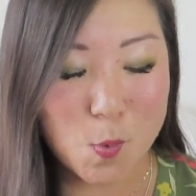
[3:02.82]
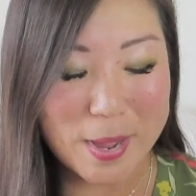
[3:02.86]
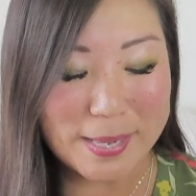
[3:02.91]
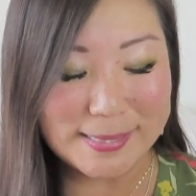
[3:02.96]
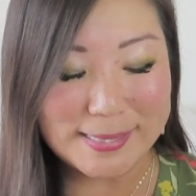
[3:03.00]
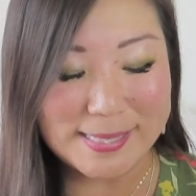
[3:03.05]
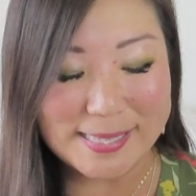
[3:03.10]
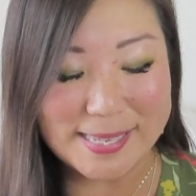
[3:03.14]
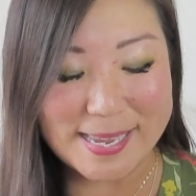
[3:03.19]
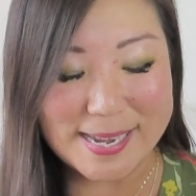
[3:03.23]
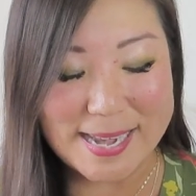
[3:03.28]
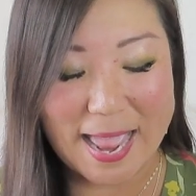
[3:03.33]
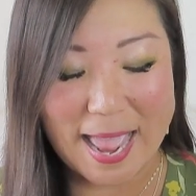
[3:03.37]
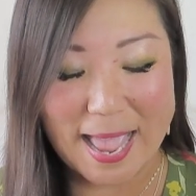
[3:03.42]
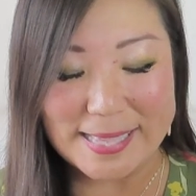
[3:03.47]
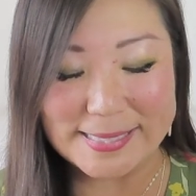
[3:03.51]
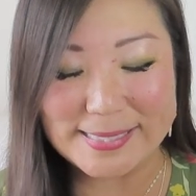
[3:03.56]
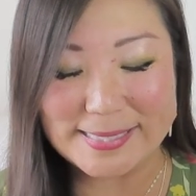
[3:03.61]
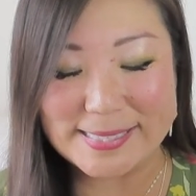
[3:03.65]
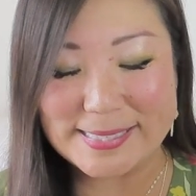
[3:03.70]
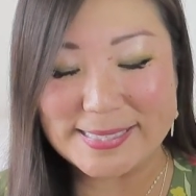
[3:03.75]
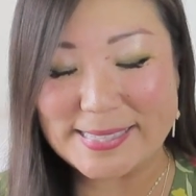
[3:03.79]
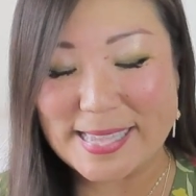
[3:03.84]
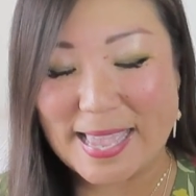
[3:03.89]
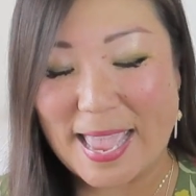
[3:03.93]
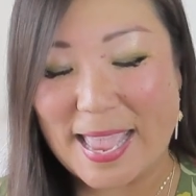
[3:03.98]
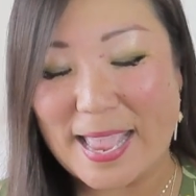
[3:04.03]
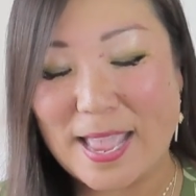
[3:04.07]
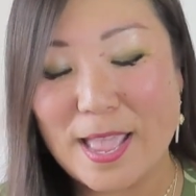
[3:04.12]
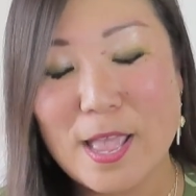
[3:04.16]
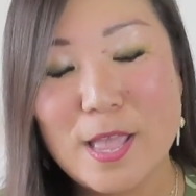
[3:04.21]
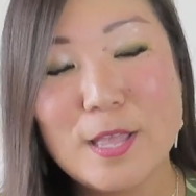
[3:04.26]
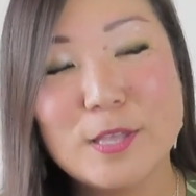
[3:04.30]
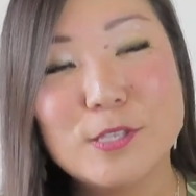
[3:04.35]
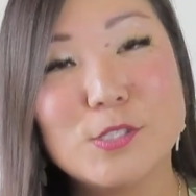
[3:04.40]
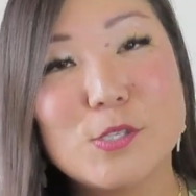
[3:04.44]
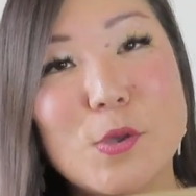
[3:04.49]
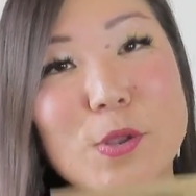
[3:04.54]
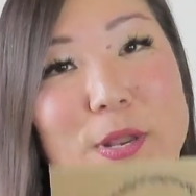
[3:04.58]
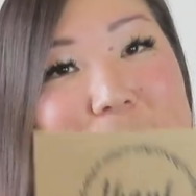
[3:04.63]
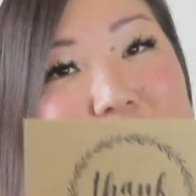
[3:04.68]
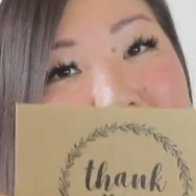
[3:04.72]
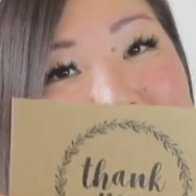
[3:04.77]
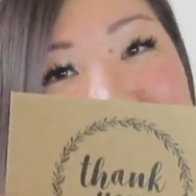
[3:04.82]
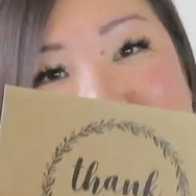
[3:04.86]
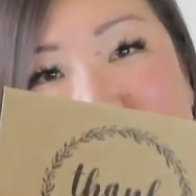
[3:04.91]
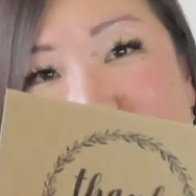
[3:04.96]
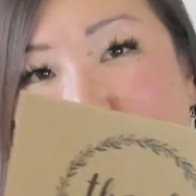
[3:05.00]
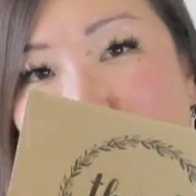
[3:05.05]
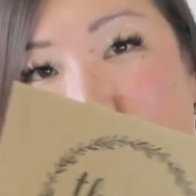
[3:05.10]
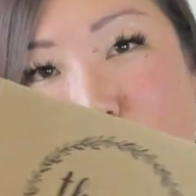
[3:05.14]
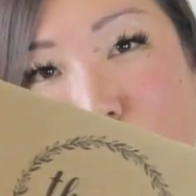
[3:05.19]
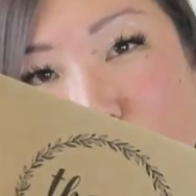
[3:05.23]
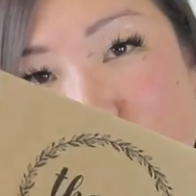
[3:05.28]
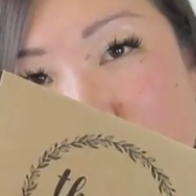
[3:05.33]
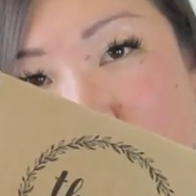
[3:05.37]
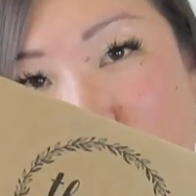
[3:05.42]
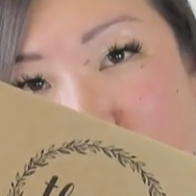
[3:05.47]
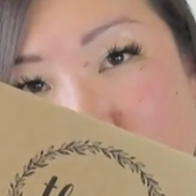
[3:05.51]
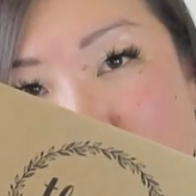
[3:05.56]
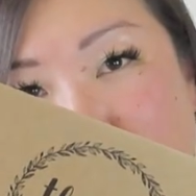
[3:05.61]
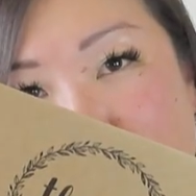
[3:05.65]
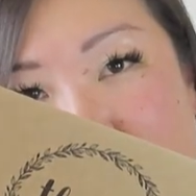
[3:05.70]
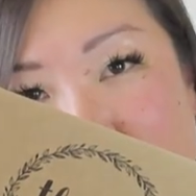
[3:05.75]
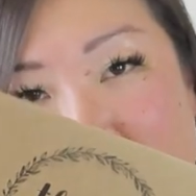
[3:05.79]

Gwendolyn has to say. So it is their cute little